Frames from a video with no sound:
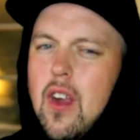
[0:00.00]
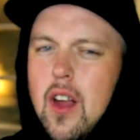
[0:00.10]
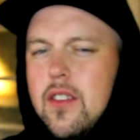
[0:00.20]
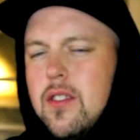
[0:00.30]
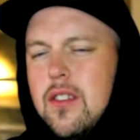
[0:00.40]

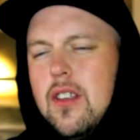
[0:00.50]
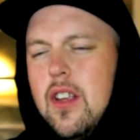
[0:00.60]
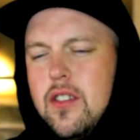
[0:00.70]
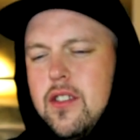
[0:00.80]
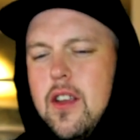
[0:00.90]
it's
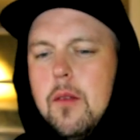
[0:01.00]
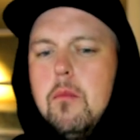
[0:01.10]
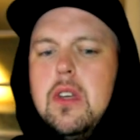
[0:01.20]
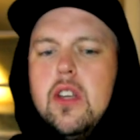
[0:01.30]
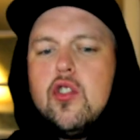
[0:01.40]
it's just like
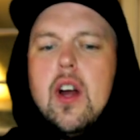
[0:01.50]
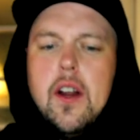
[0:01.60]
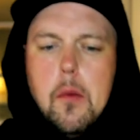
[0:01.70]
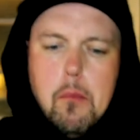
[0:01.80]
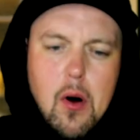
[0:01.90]
me trying
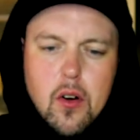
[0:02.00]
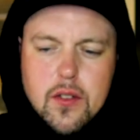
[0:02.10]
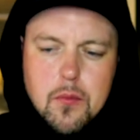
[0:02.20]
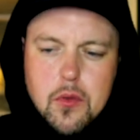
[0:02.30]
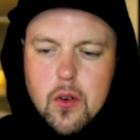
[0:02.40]
to impart
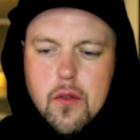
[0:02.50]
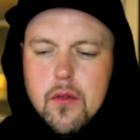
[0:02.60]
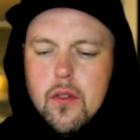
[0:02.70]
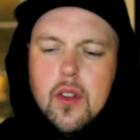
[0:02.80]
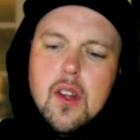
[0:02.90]
some sort
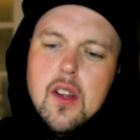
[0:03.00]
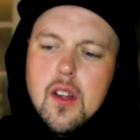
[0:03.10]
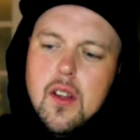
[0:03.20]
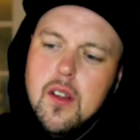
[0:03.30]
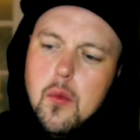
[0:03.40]
of
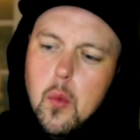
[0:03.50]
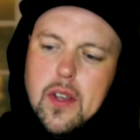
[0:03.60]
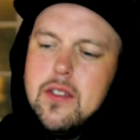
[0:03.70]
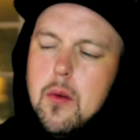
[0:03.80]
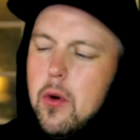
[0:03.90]

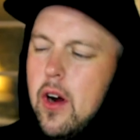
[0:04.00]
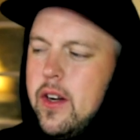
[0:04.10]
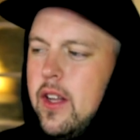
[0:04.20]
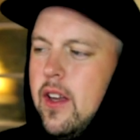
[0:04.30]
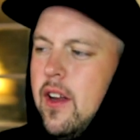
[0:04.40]
wisdom or
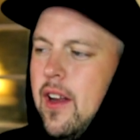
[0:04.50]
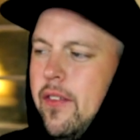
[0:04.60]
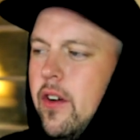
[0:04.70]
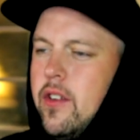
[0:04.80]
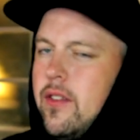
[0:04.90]
idea
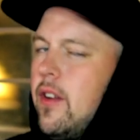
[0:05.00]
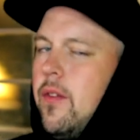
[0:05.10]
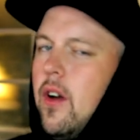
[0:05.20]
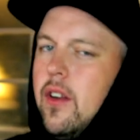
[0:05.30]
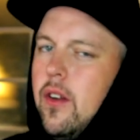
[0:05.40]
and they're just like
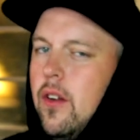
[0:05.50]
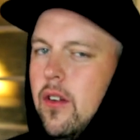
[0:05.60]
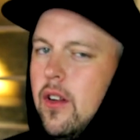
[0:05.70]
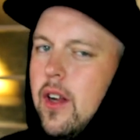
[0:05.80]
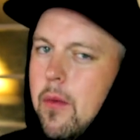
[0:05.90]
fuck
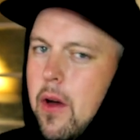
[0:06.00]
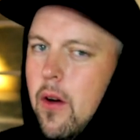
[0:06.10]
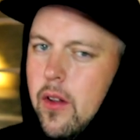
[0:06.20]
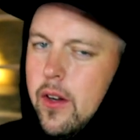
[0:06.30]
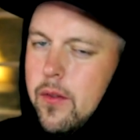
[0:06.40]
you like i'm
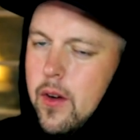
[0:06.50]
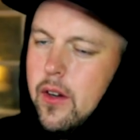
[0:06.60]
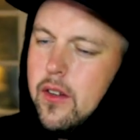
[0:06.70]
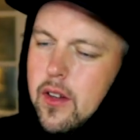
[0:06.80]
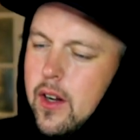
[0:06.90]
out like fuck
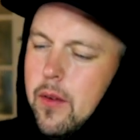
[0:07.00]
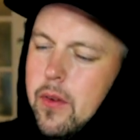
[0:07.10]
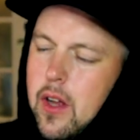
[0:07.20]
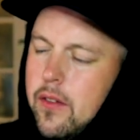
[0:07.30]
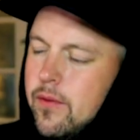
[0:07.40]
like i'm
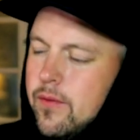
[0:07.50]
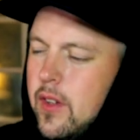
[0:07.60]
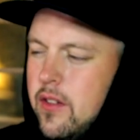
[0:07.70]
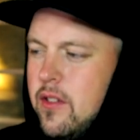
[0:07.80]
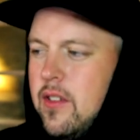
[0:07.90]
done
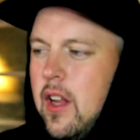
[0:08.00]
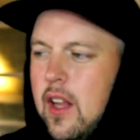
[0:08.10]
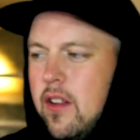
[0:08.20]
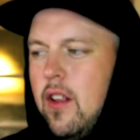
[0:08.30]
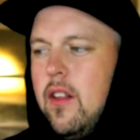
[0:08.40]
it's just like
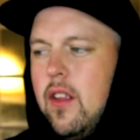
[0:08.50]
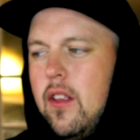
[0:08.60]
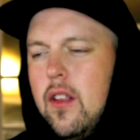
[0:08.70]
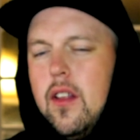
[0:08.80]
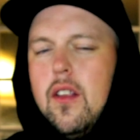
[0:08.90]
it, it,
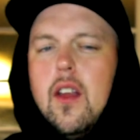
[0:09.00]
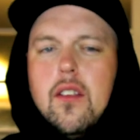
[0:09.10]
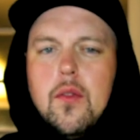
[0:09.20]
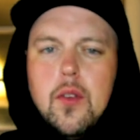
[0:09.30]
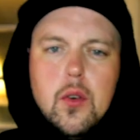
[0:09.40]
it,
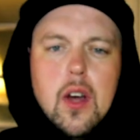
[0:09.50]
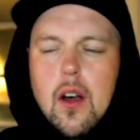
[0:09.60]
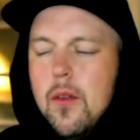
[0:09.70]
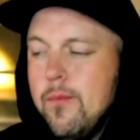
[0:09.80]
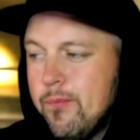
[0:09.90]
it's futile